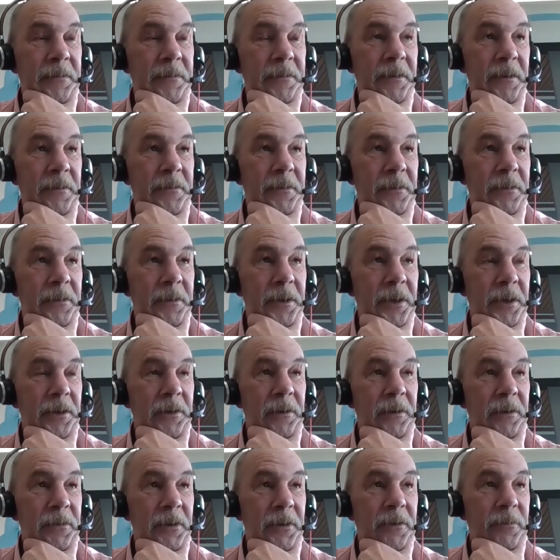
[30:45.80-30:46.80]
such an
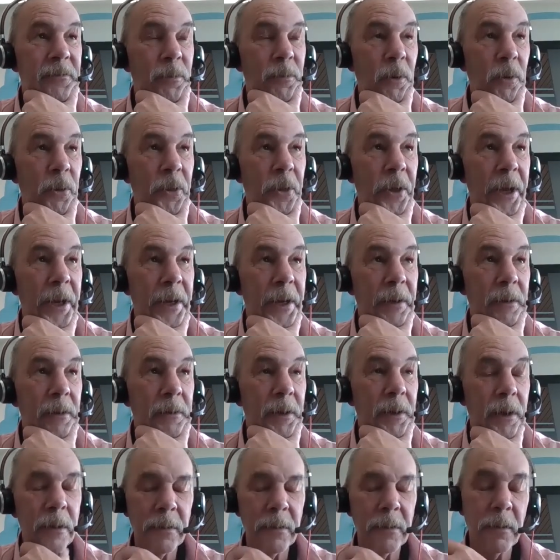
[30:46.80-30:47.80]
individual thing.
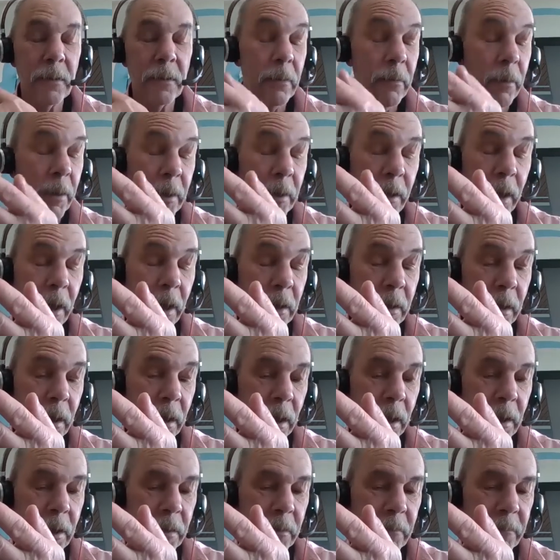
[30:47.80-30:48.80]

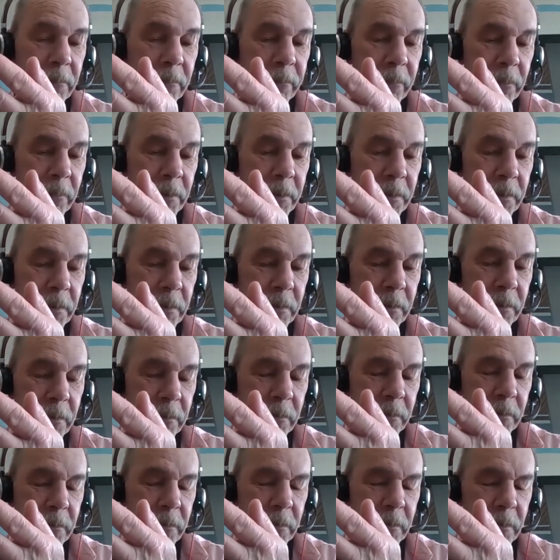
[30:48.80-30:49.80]
I fully,
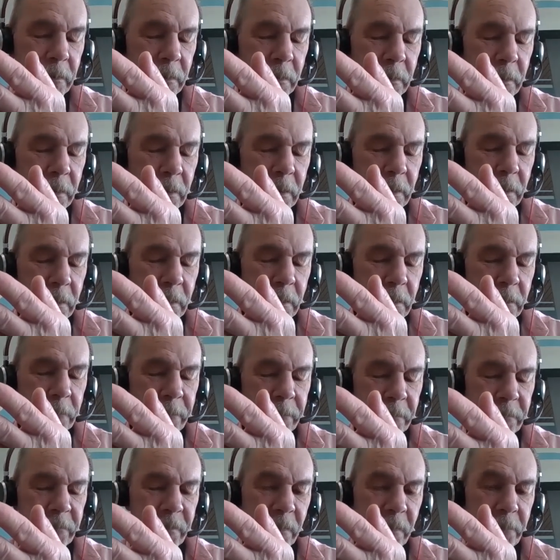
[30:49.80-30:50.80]

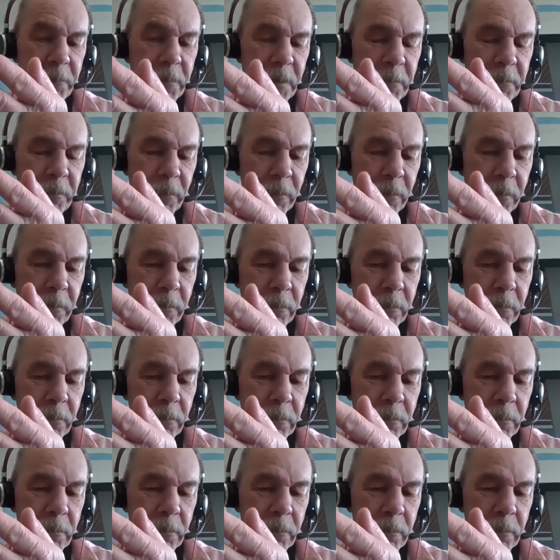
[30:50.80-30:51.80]
for some people,
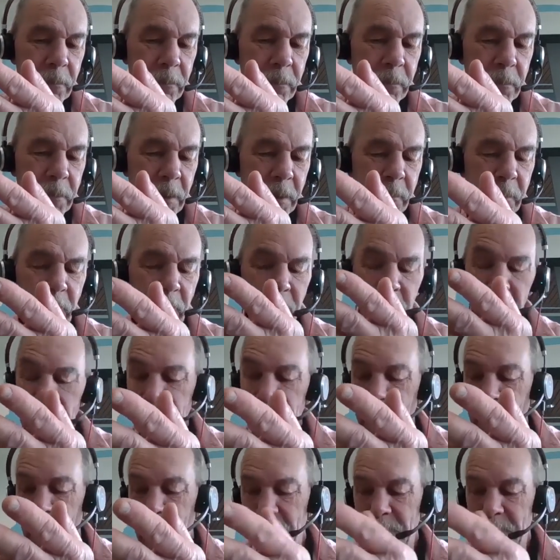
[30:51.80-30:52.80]
they will only
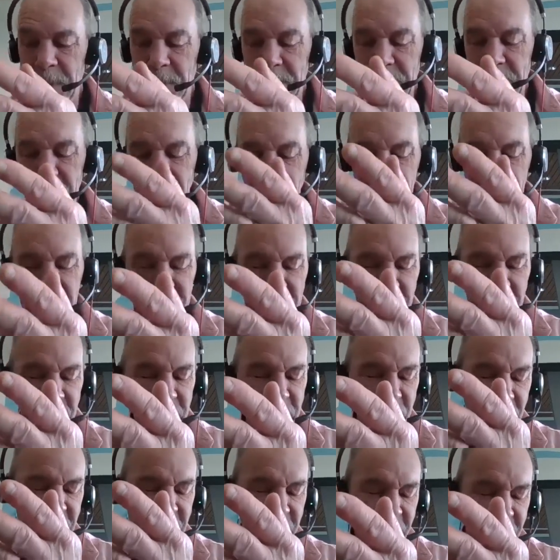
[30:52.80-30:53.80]
be happy when they have as
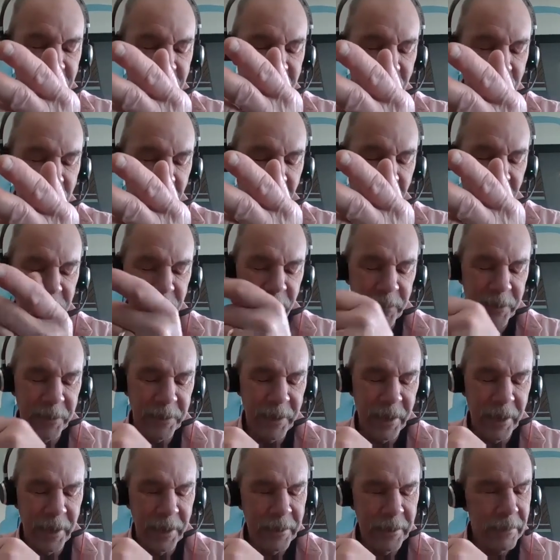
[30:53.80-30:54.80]
much money as they possibly
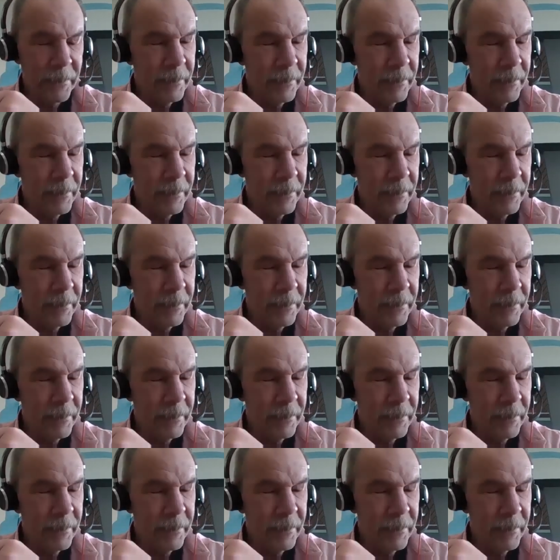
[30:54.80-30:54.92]
can.